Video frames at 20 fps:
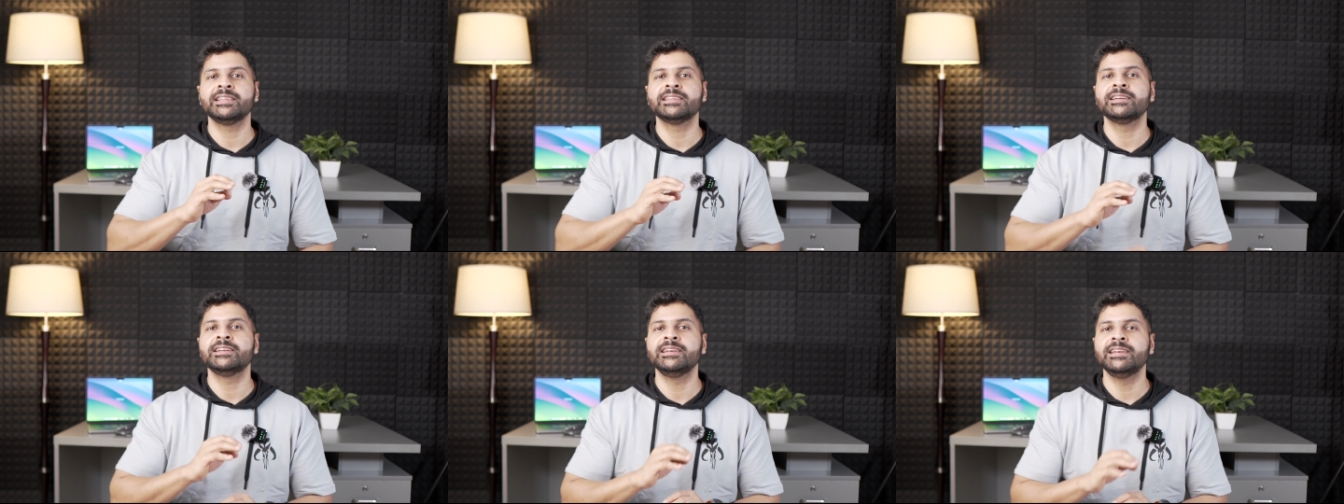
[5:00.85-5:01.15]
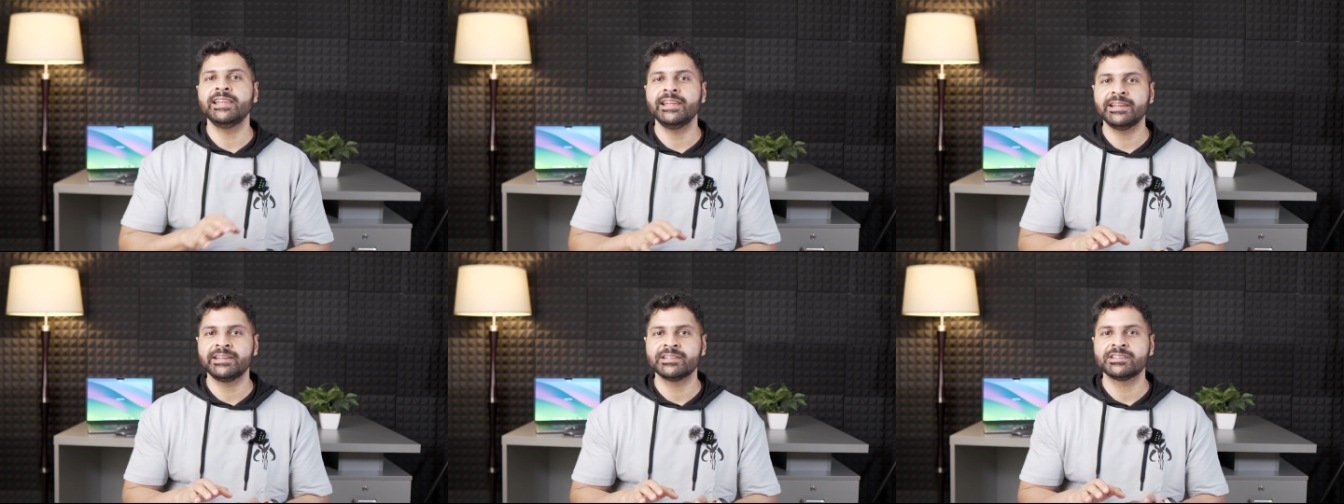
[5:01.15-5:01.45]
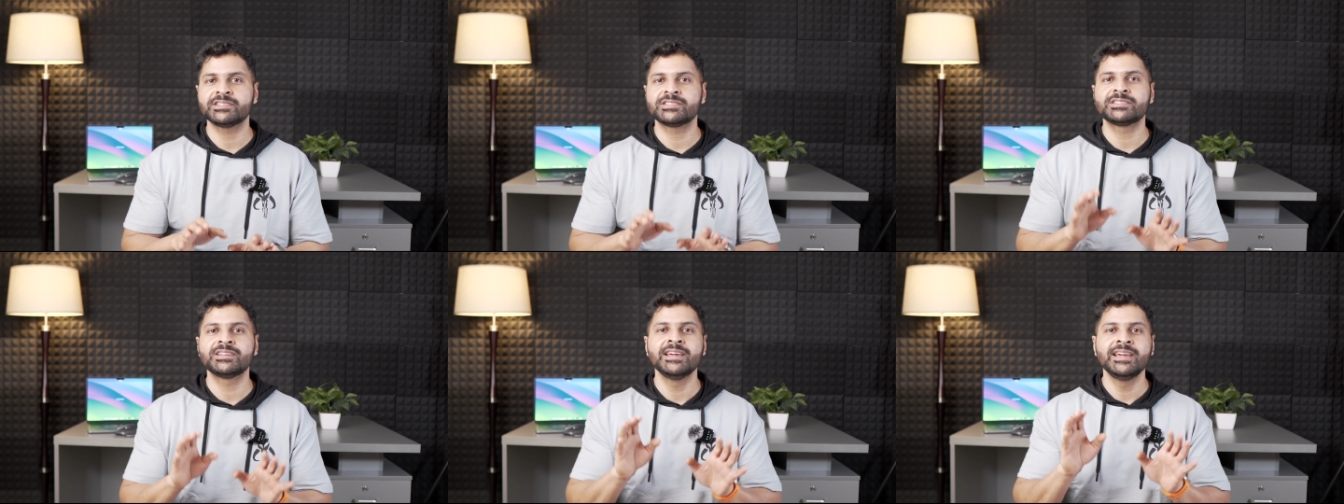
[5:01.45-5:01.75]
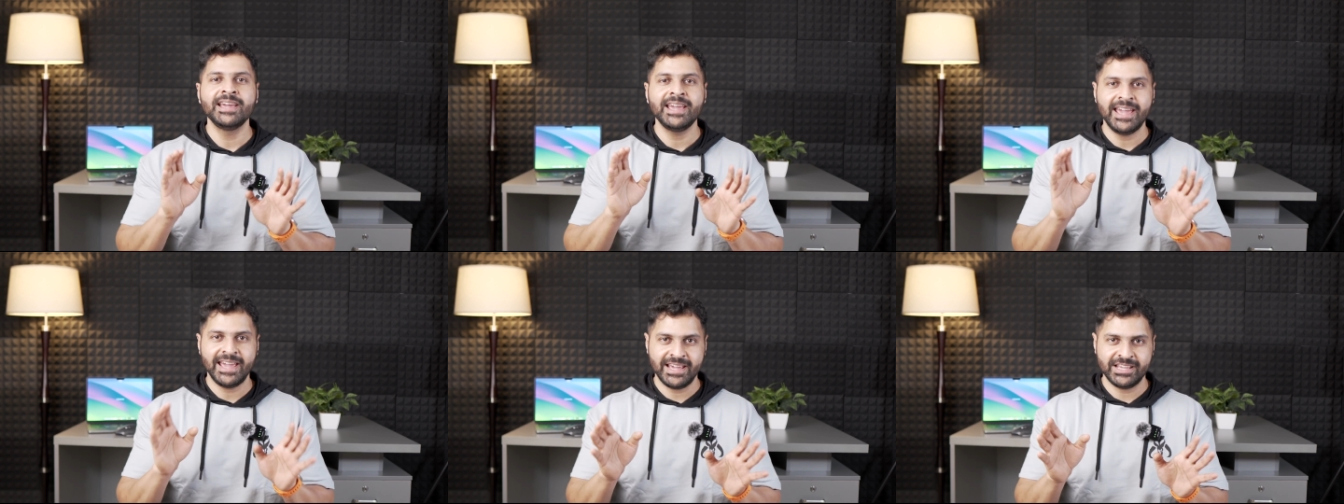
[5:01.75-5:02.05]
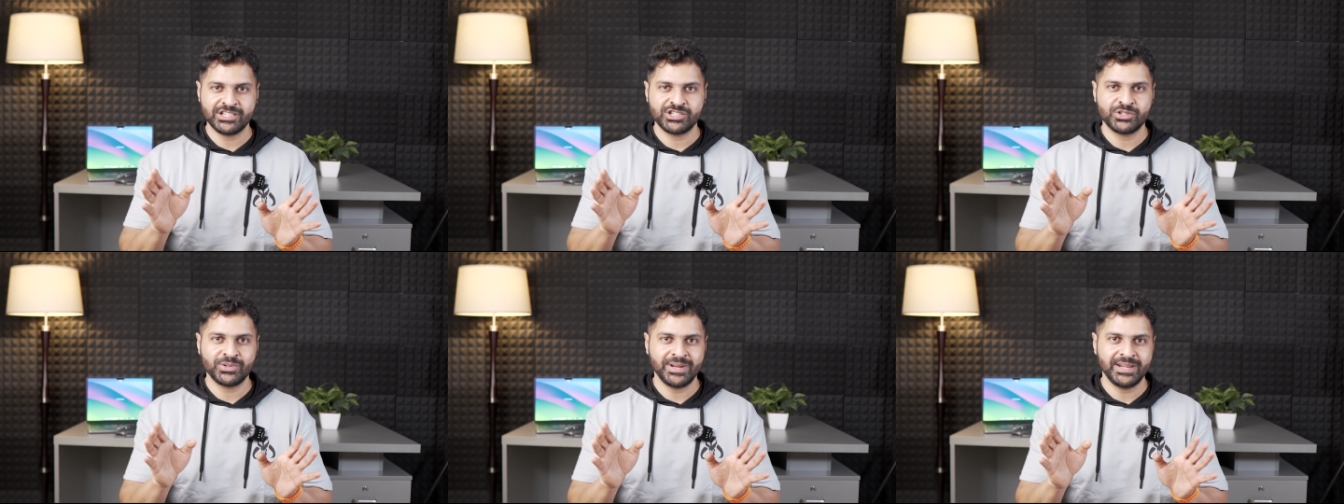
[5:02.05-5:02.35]
the latest
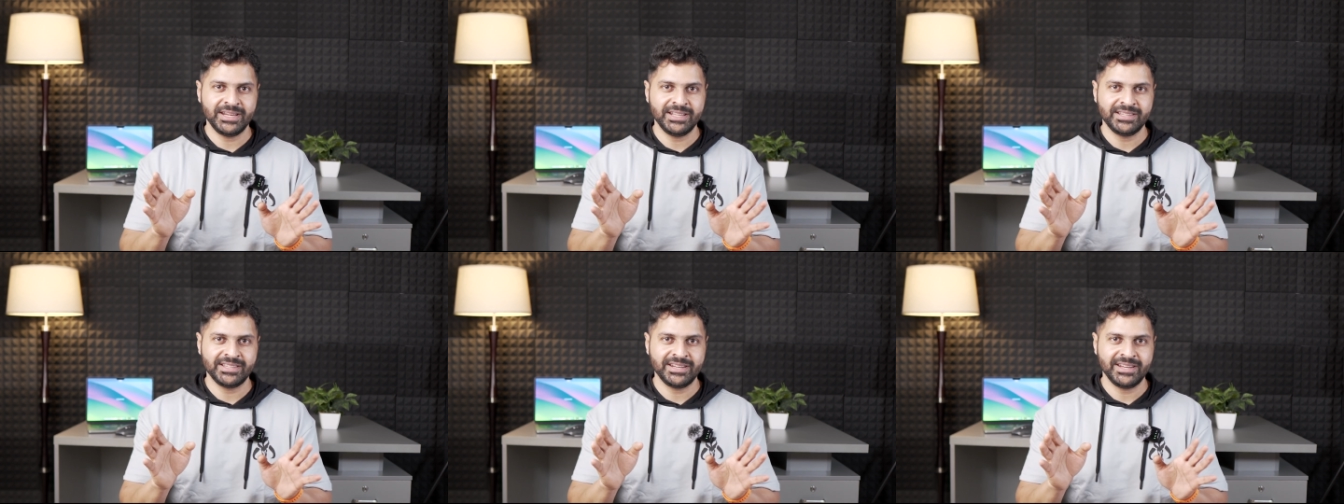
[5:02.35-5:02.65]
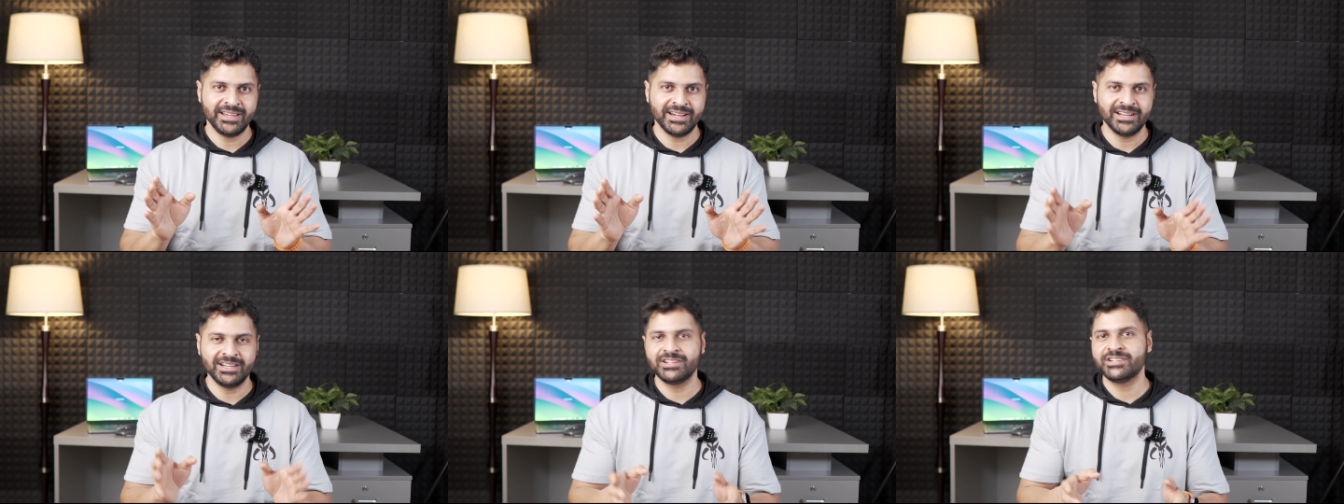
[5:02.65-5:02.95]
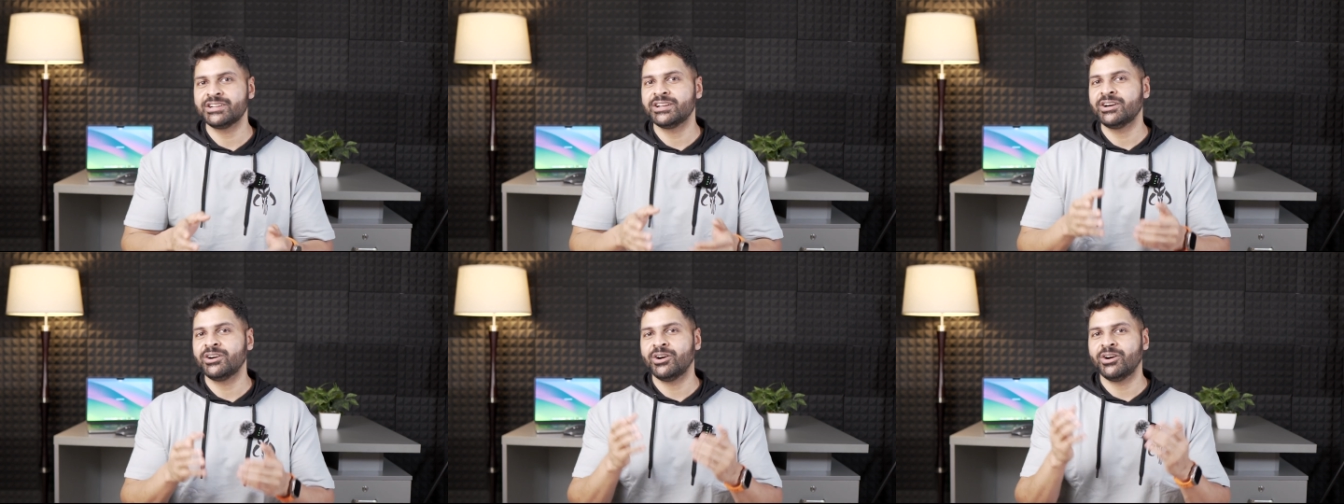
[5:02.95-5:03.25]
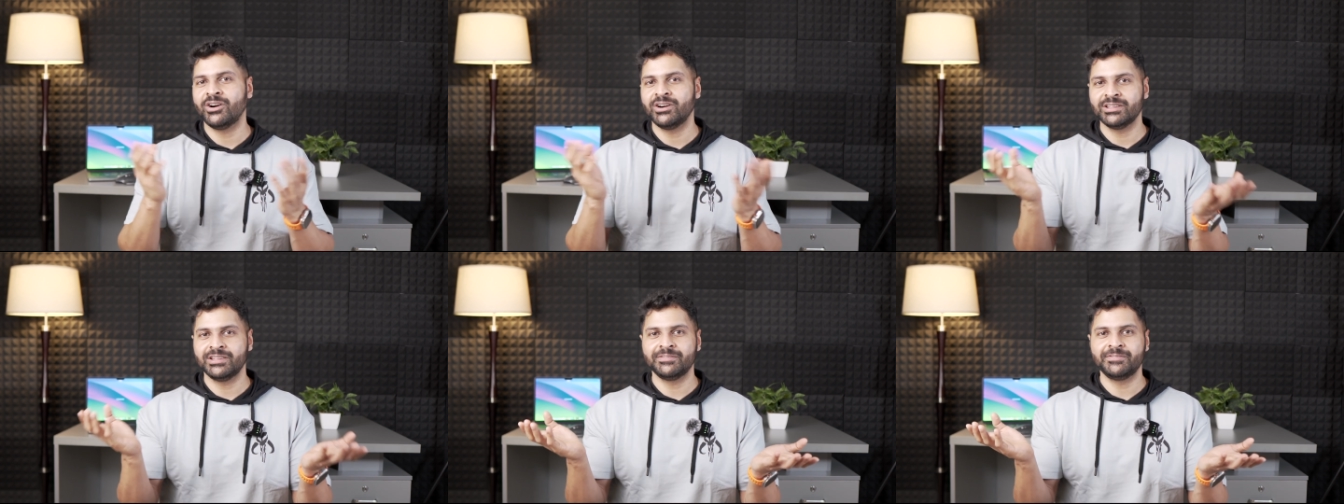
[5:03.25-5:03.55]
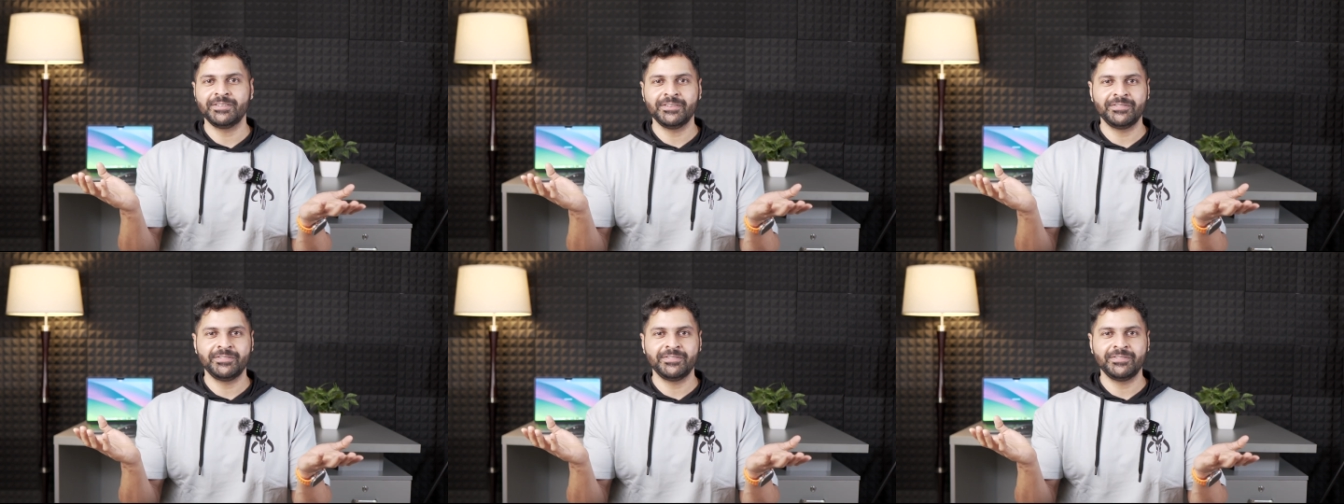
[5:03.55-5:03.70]
S twenty-three Ultra or the